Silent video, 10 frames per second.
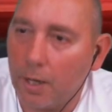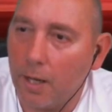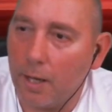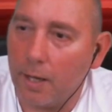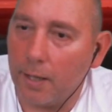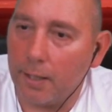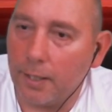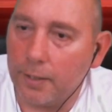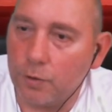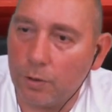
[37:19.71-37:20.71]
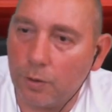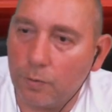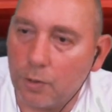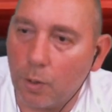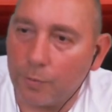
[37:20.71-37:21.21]
And do you
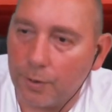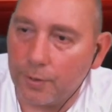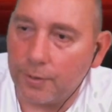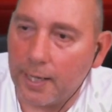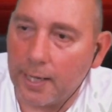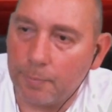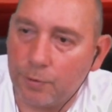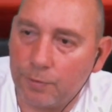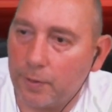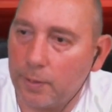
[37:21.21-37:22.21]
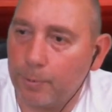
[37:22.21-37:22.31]
know that the atmospheric